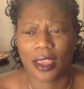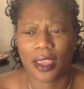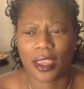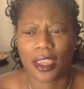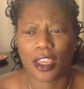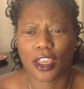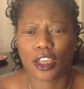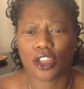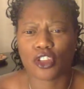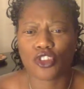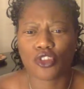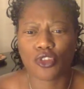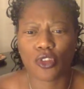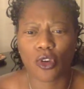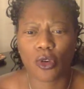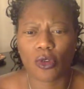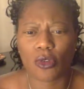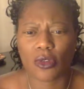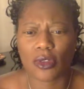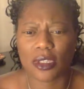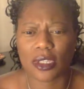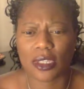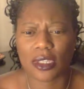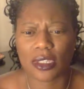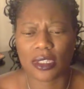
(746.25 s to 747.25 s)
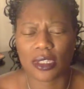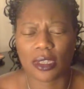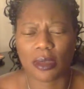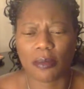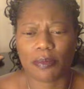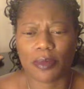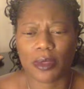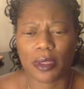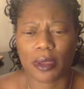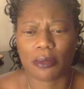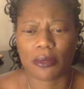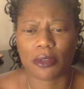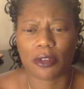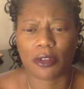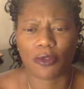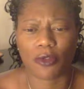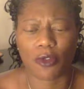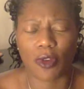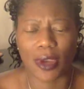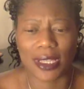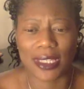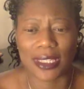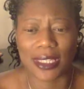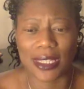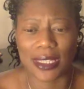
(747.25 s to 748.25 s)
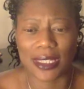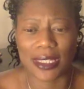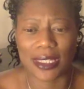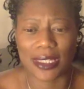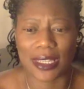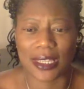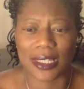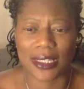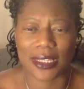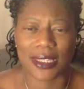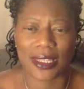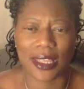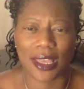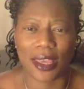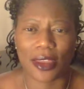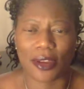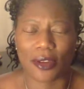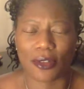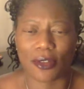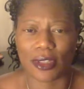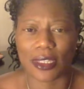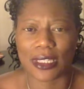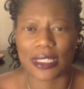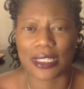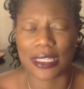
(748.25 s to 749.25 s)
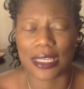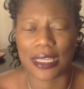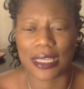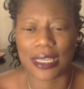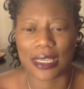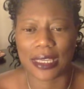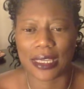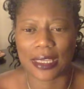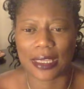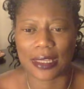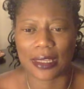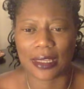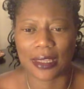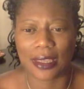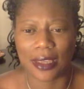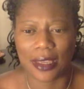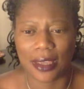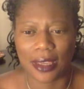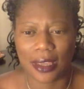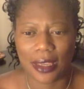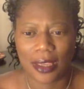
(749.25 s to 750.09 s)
It controls the symptoms of restlessness that are seen